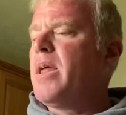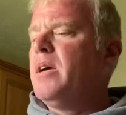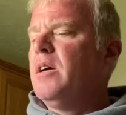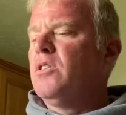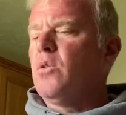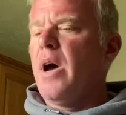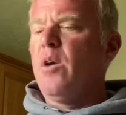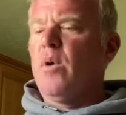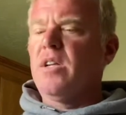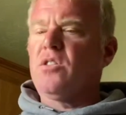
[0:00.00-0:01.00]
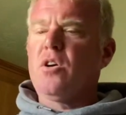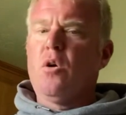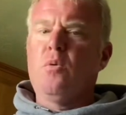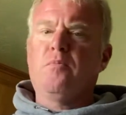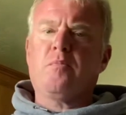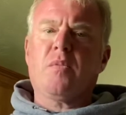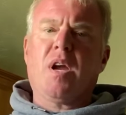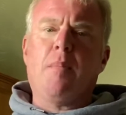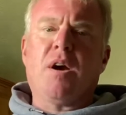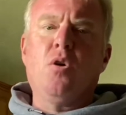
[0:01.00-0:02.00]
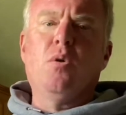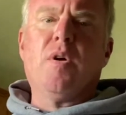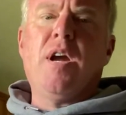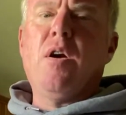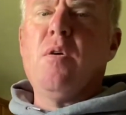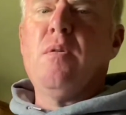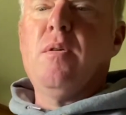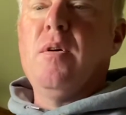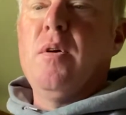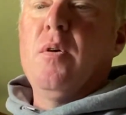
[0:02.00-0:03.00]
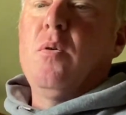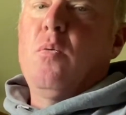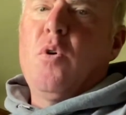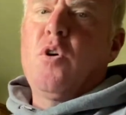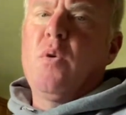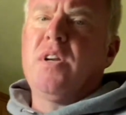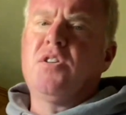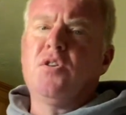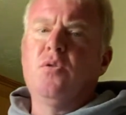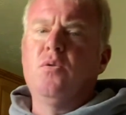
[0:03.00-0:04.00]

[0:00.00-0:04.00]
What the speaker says: So anyway, so I got my cooler here. We're going to